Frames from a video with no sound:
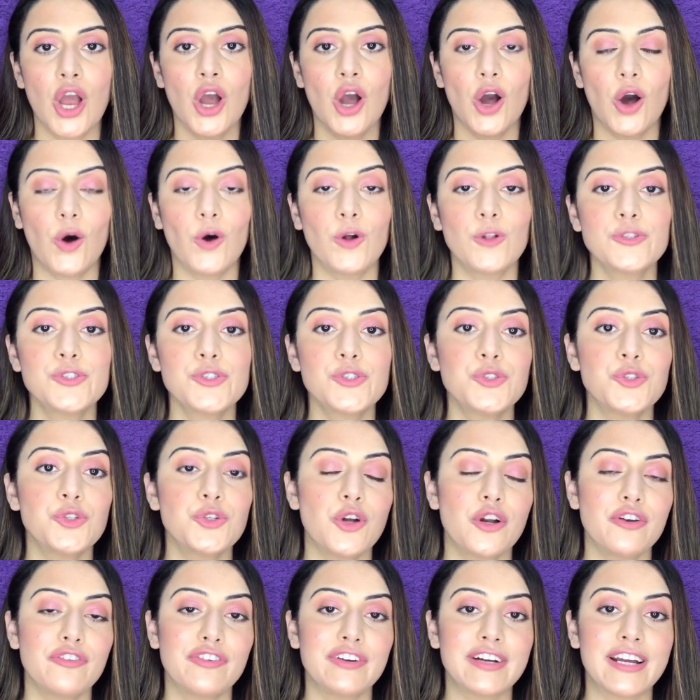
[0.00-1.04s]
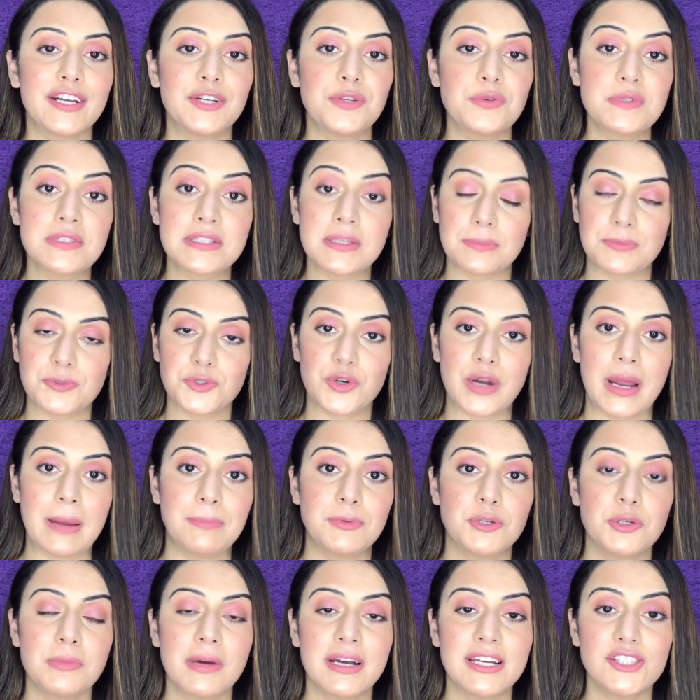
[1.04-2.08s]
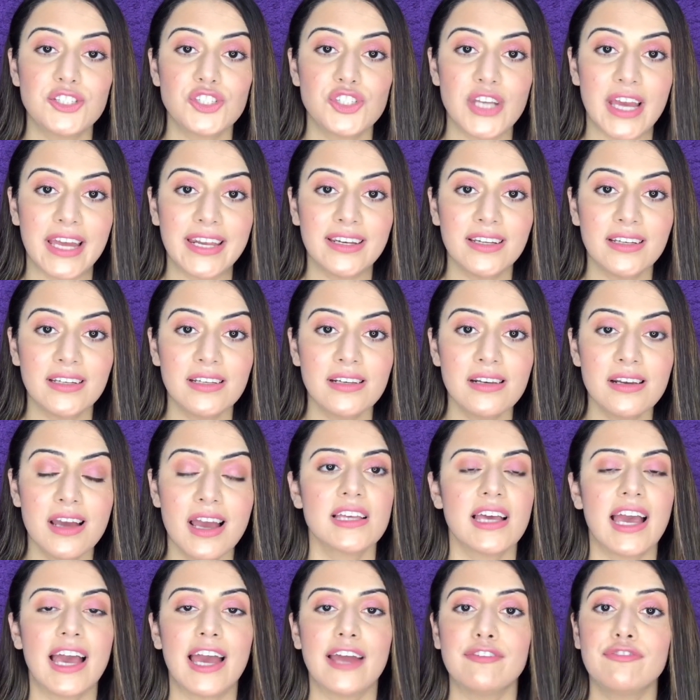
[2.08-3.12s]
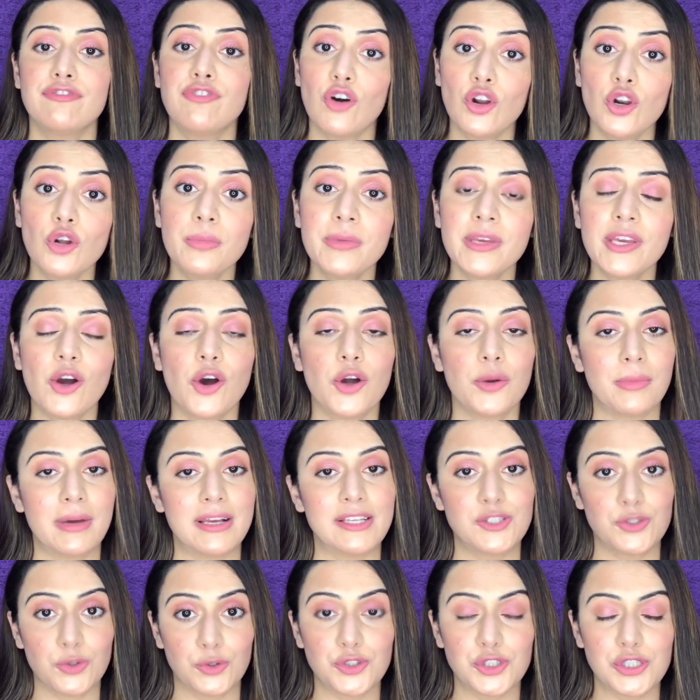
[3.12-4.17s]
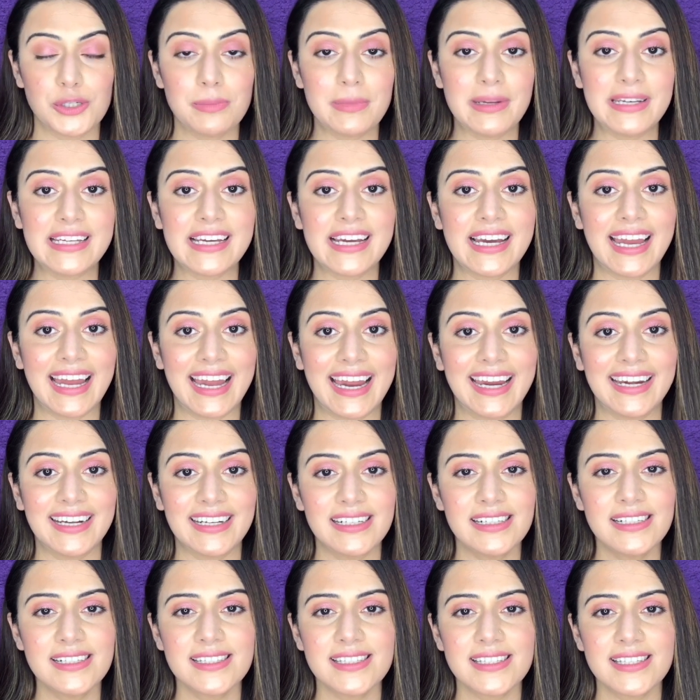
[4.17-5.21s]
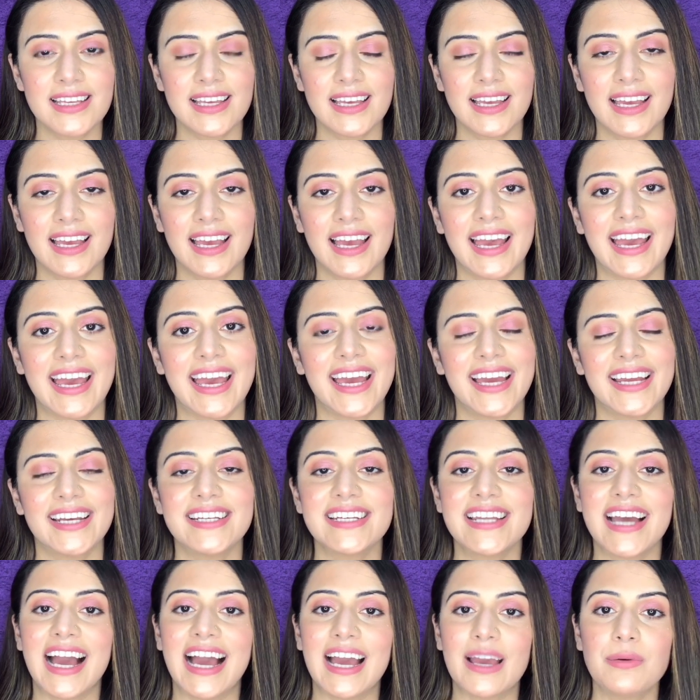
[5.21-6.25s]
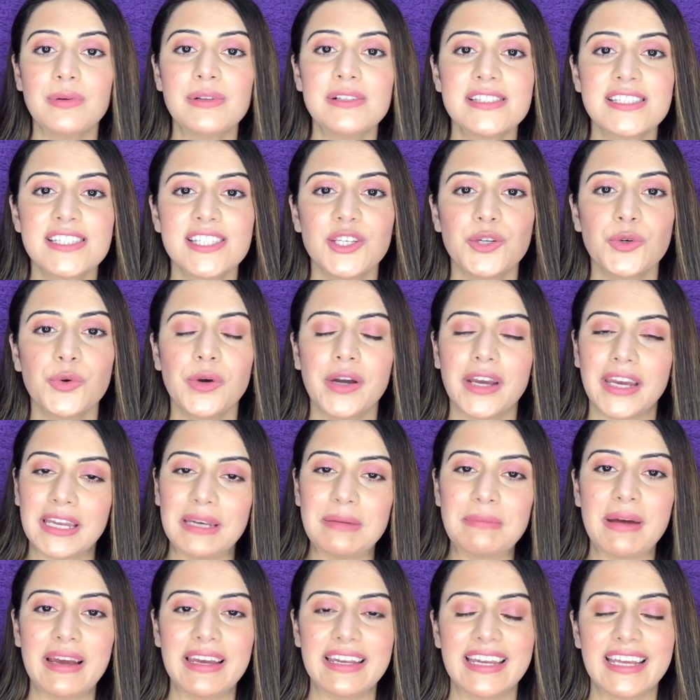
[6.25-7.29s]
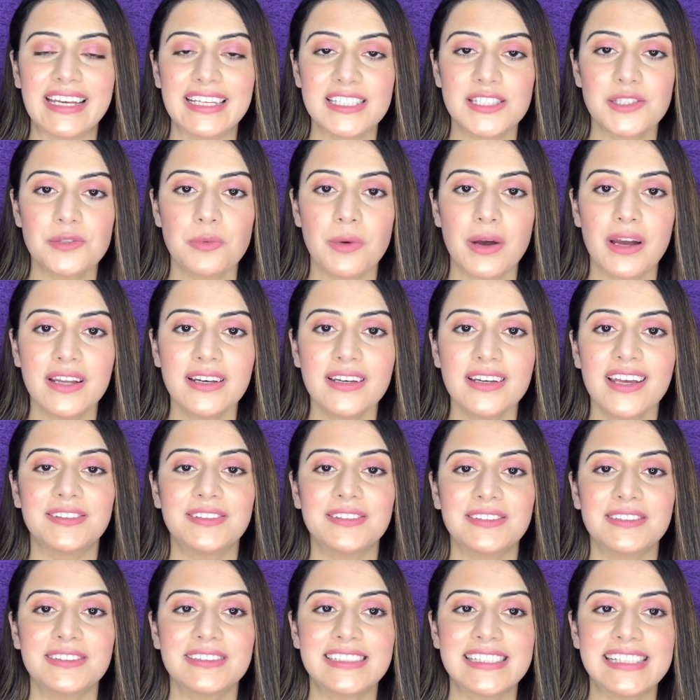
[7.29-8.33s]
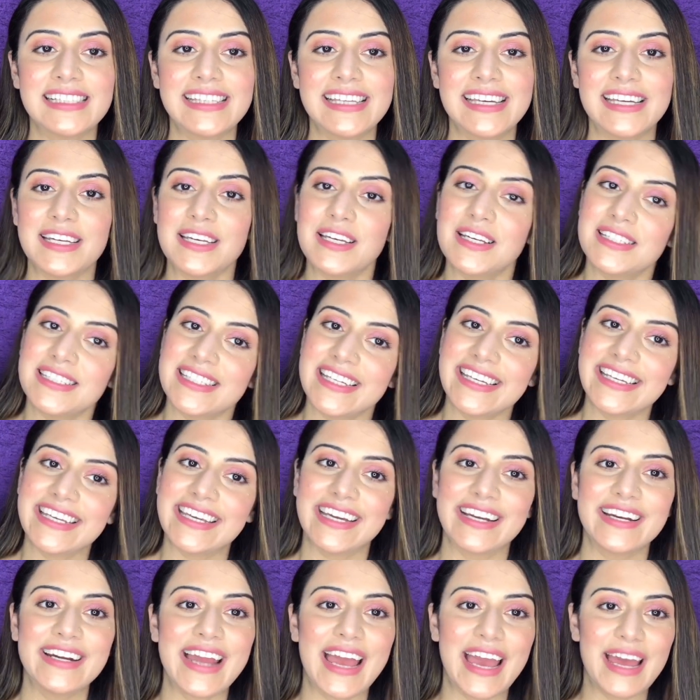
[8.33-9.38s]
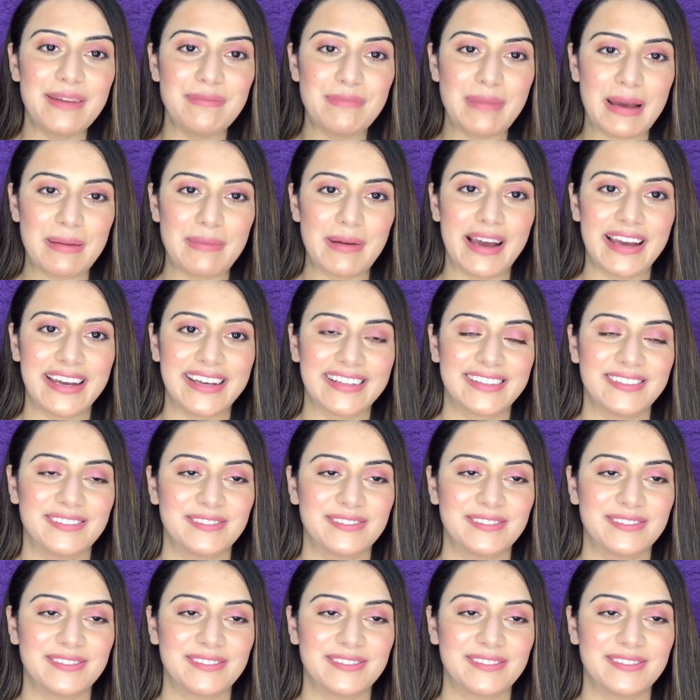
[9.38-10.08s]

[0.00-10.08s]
Also, do not forget to subscribe to my channel and follow me on my social media handles. And I will see you in my next one. Till then, take care and bye-bye.